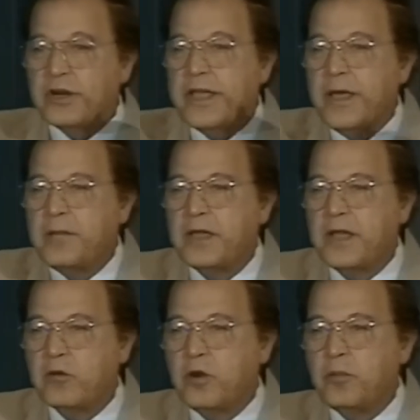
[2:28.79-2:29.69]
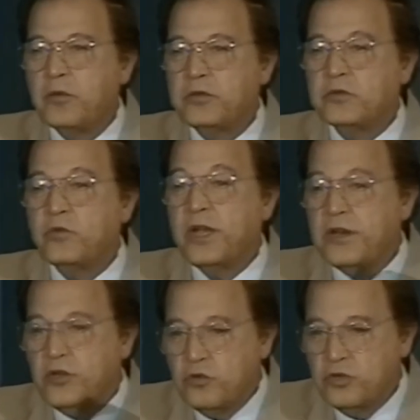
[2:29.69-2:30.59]
chemical weapons were
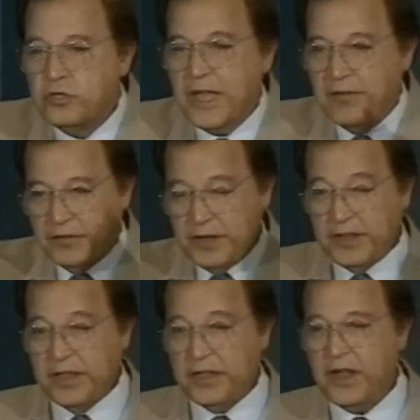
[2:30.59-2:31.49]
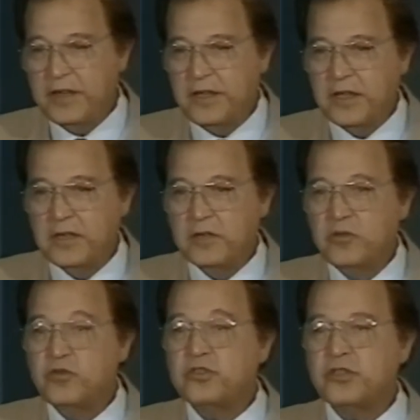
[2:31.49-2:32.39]
used after the Iranian
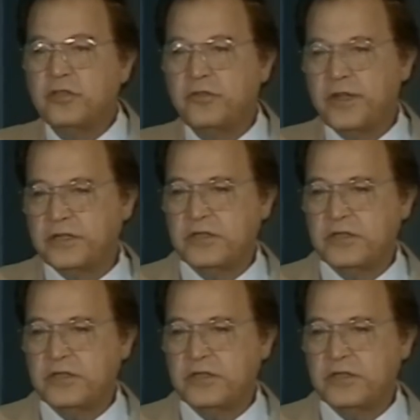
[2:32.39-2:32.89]
used it first.